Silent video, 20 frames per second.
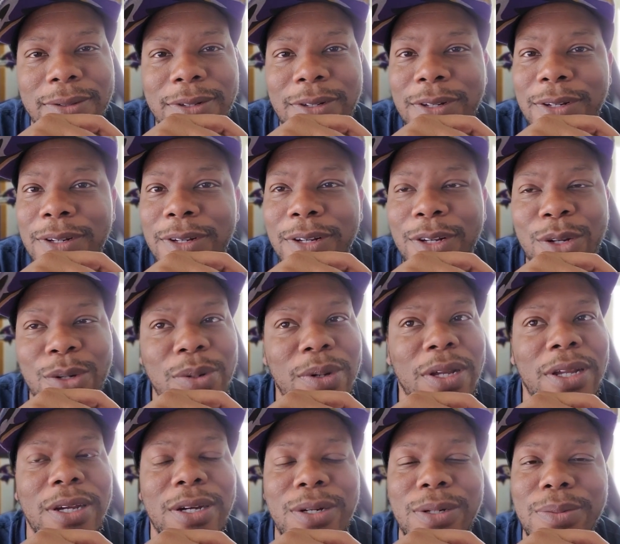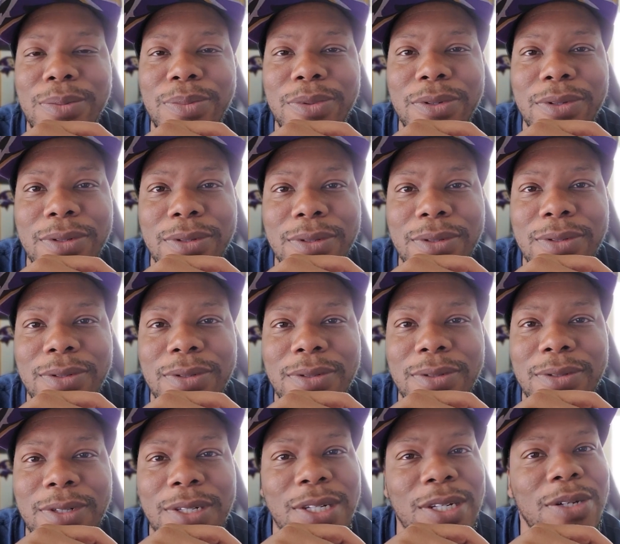no help,
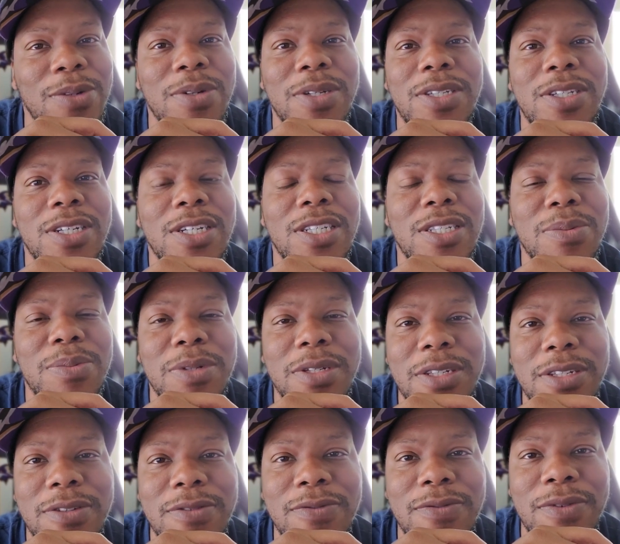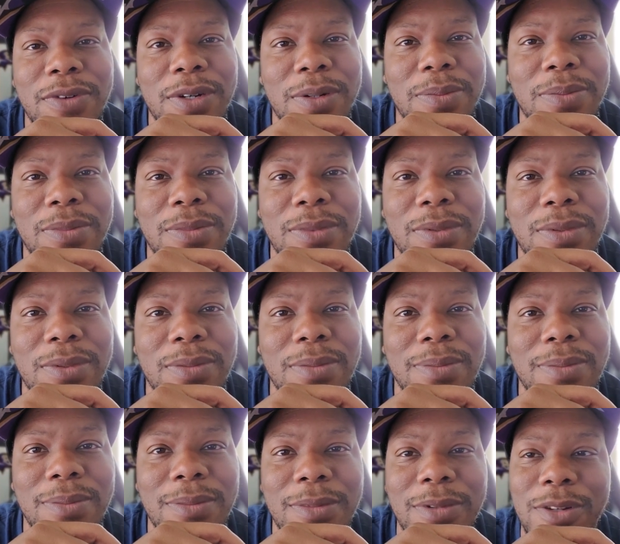no adjustments from
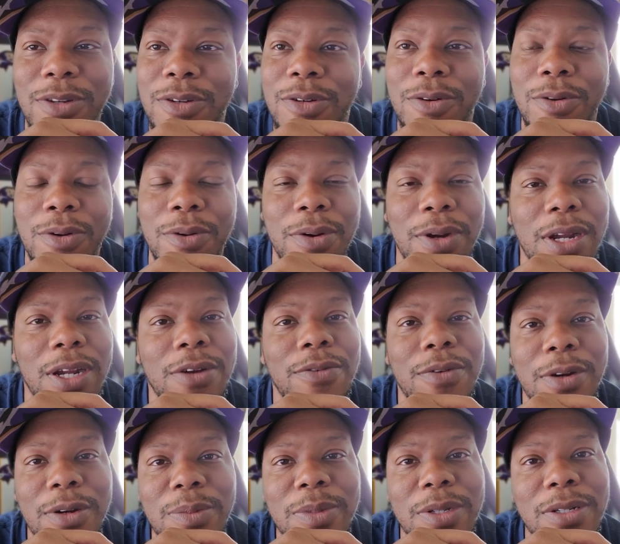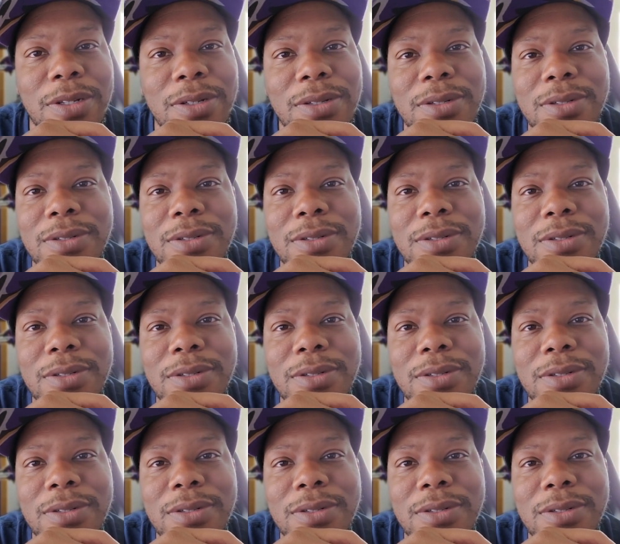Greg Roman.